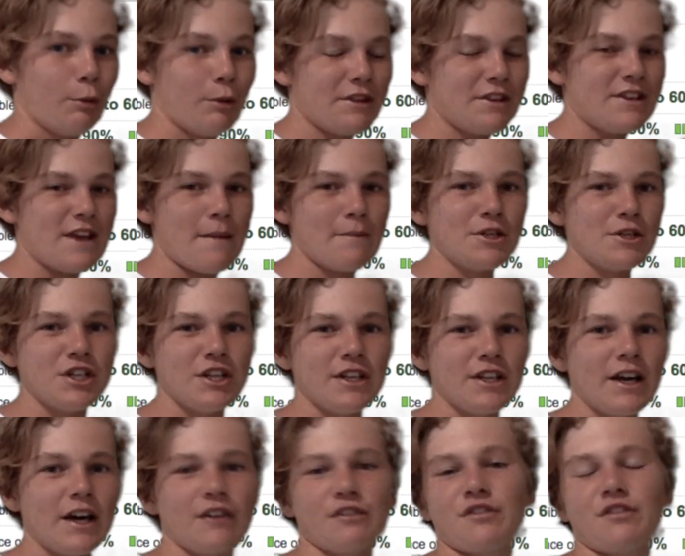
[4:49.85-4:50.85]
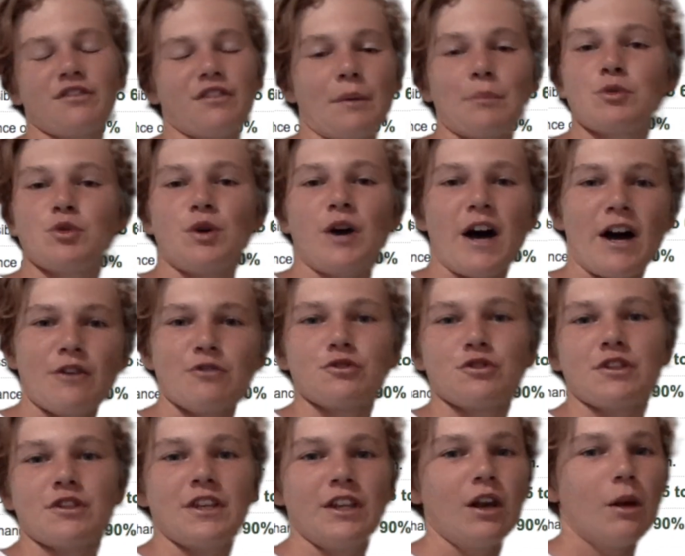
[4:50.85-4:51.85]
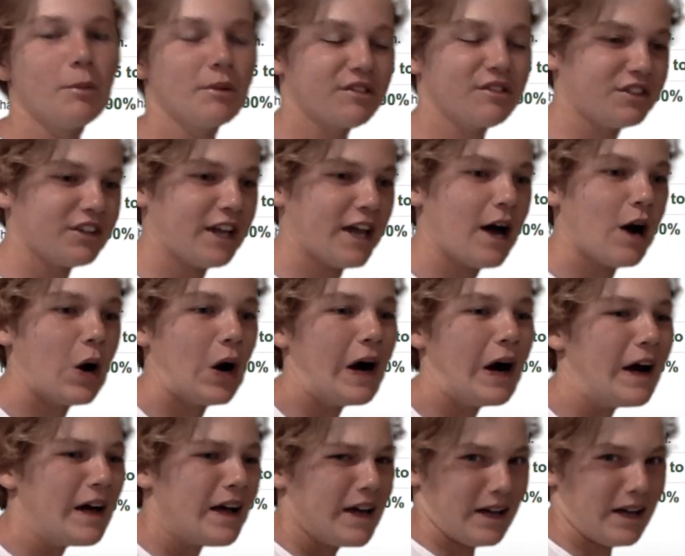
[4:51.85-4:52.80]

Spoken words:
with damaging gusts up to 100 kilometres an hour.